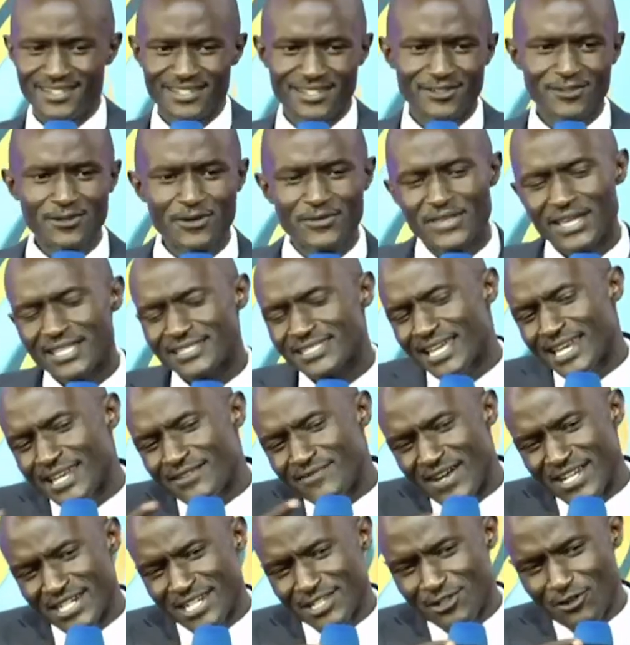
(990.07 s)
No, there's an
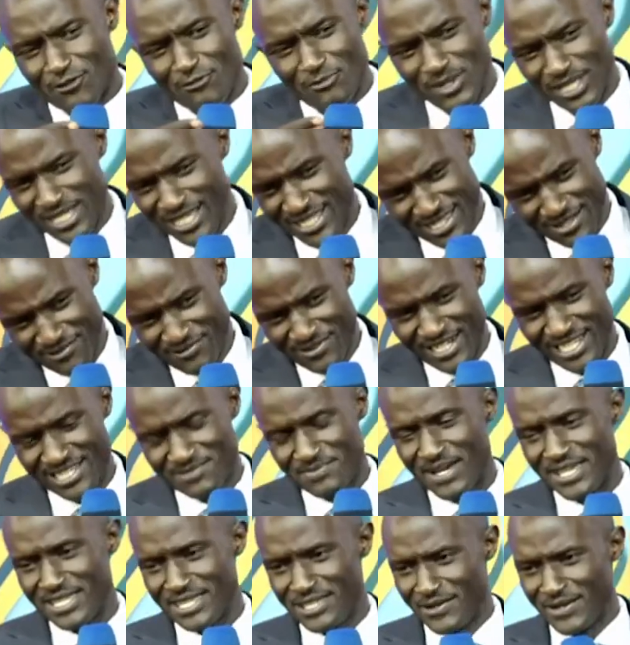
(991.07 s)
advantage of being in the village,
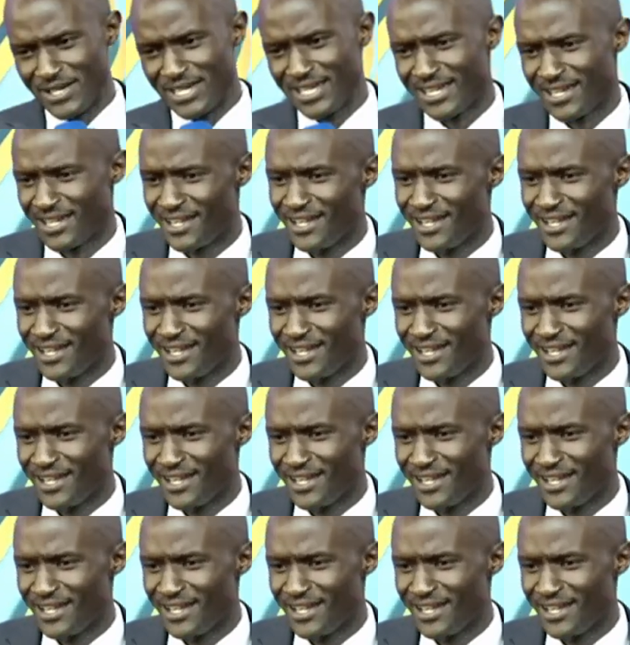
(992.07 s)
by the way.